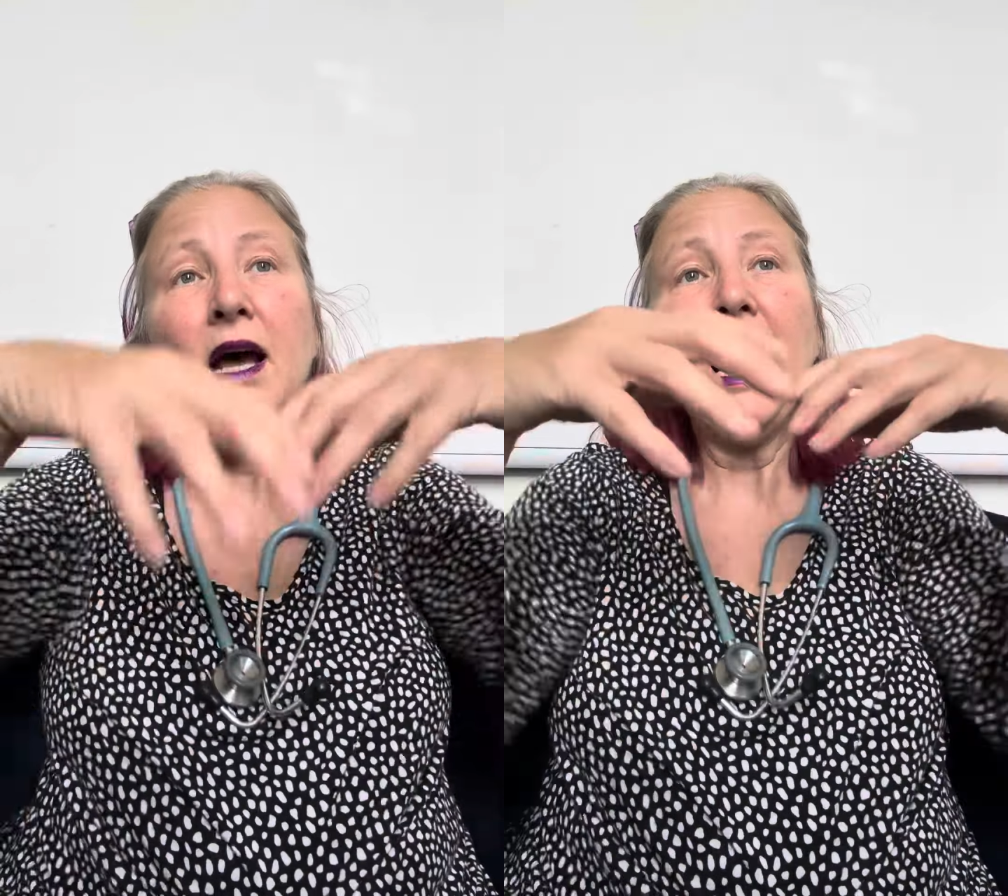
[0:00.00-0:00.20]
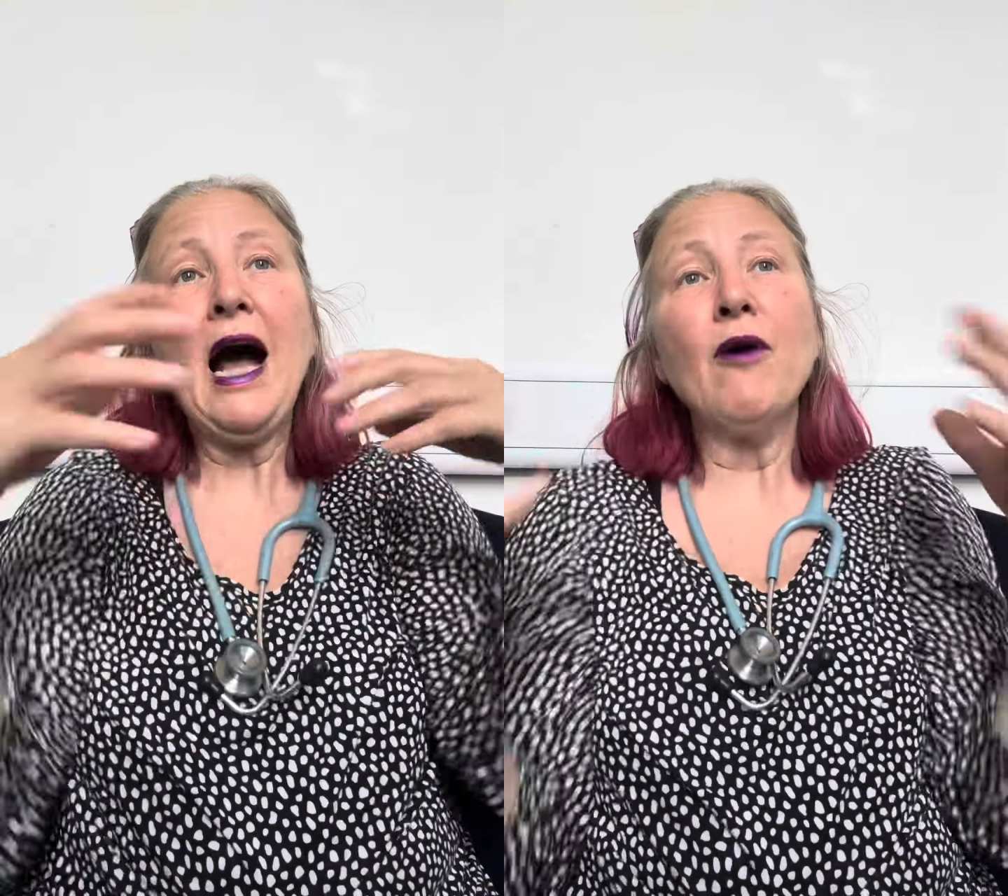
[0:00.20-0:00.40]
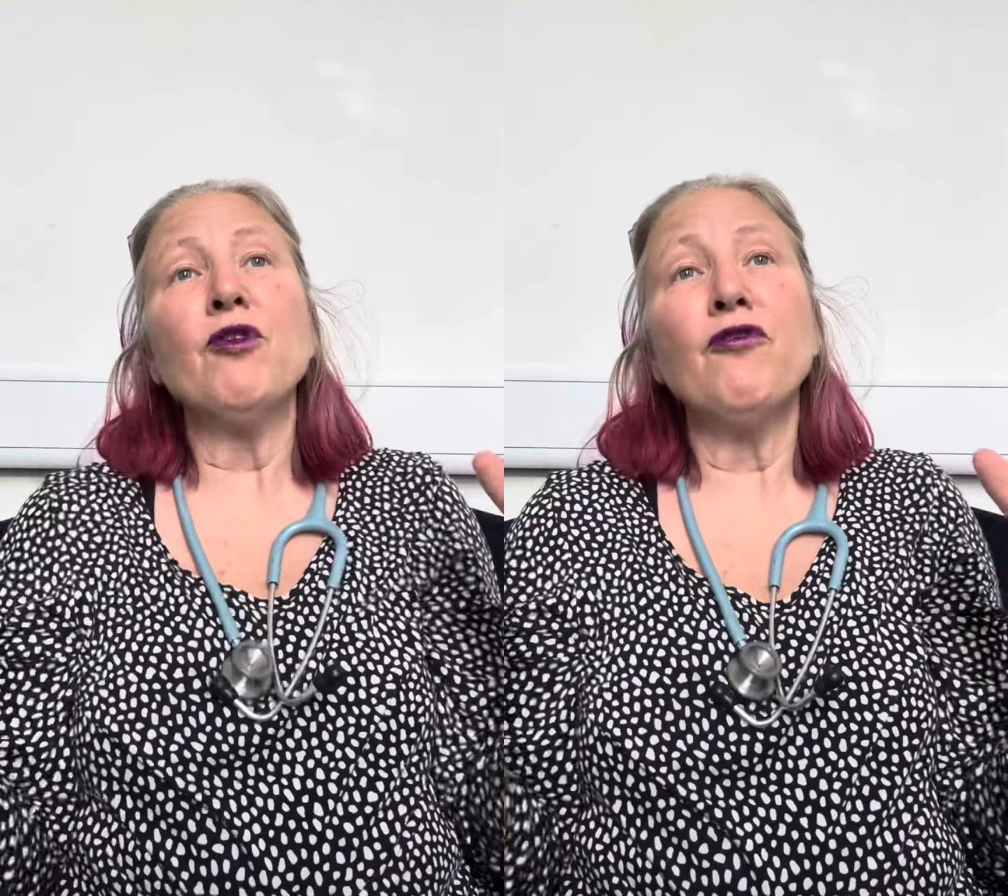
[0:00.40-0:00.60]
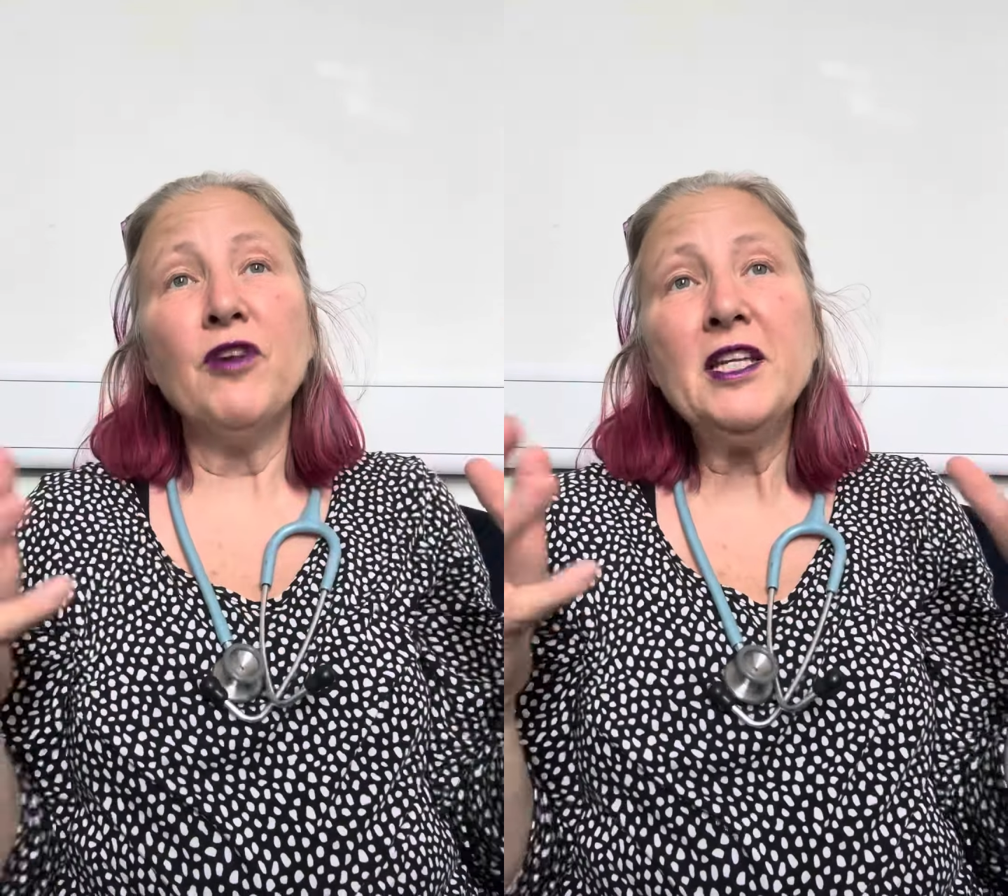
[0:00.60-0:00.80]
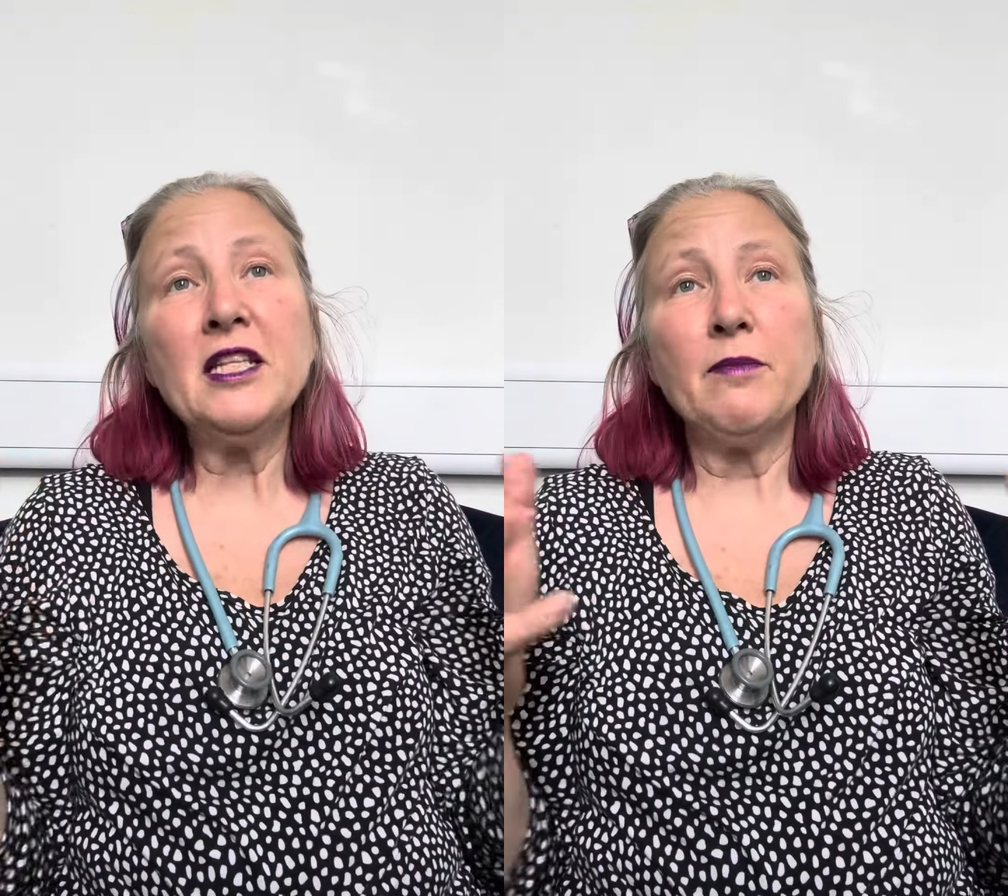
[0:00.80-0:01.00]
how you're
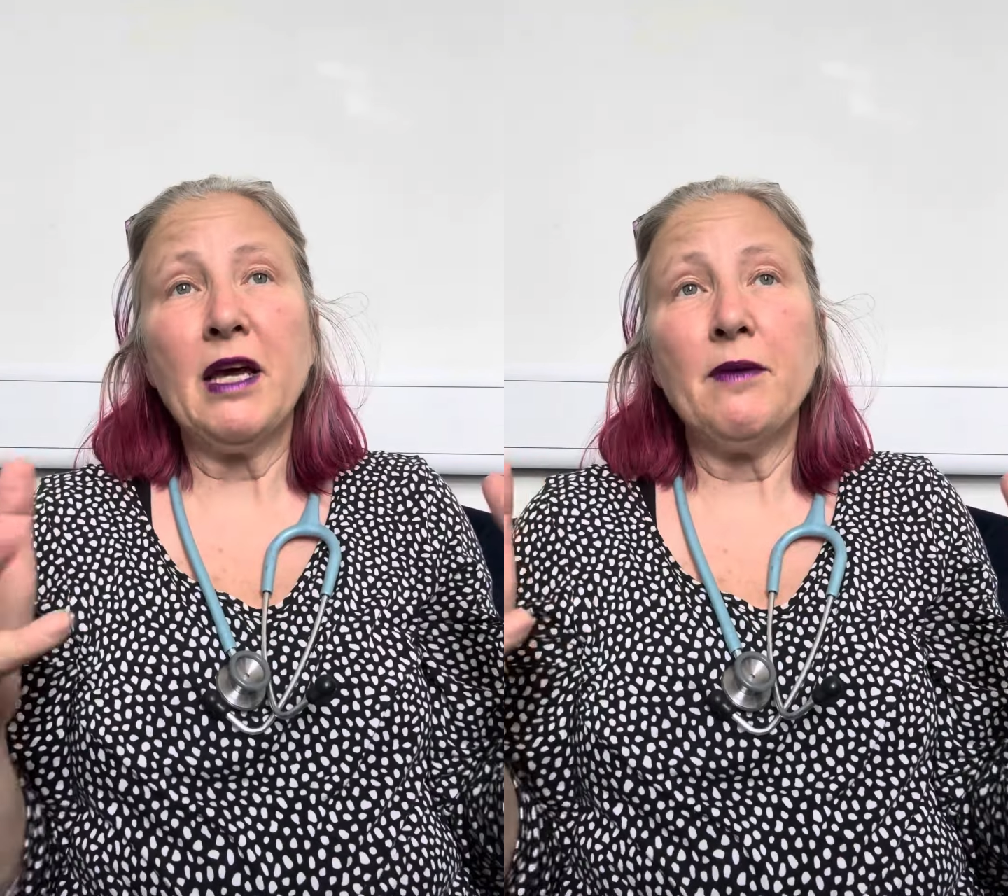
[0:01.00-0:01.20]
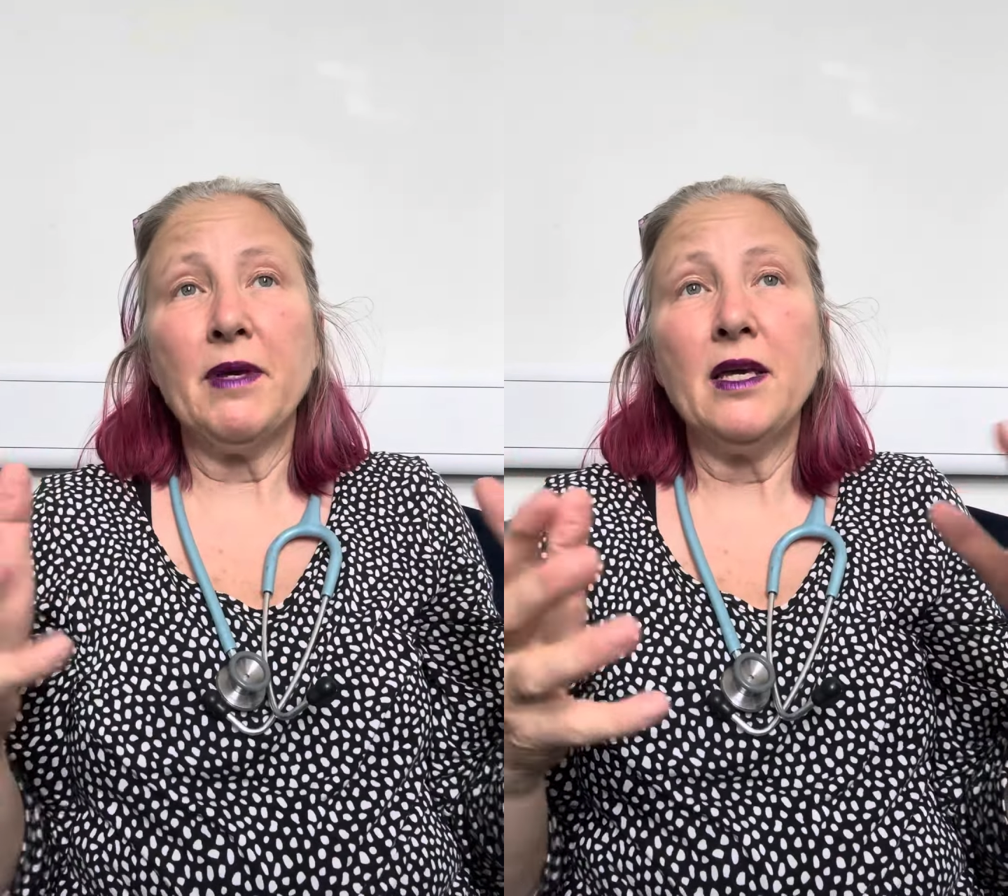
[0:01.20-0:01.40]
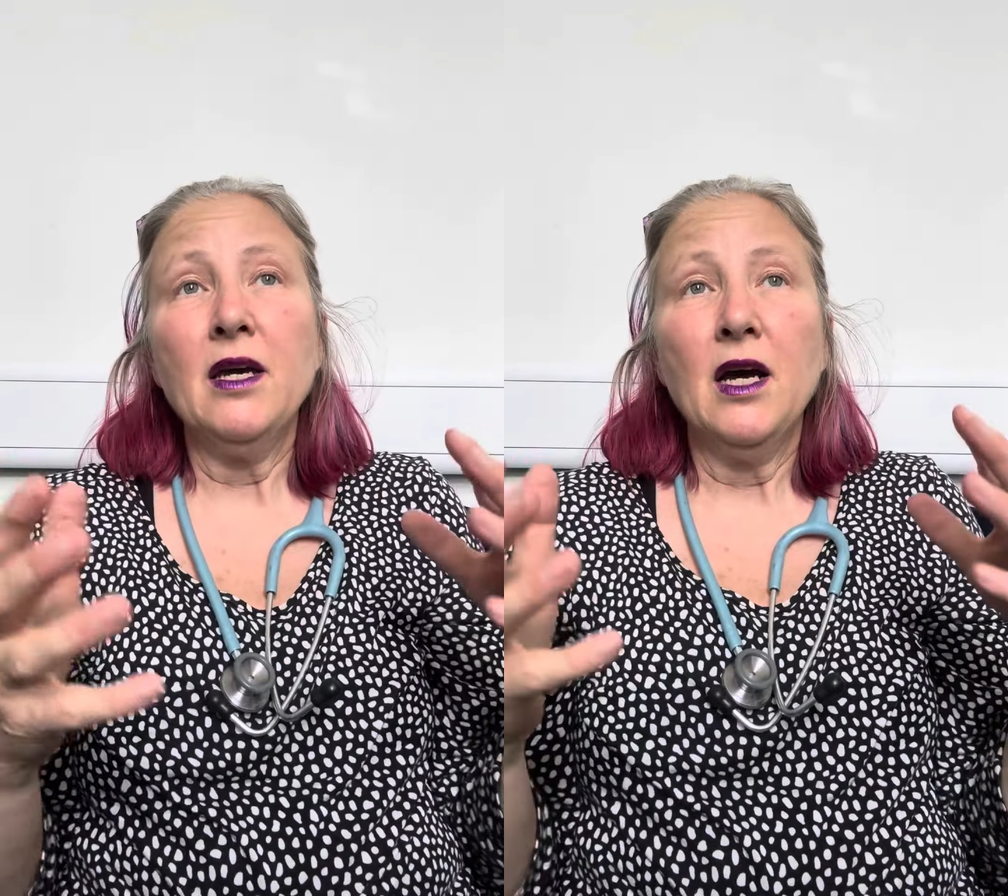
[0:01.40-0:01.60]
feeding the baby,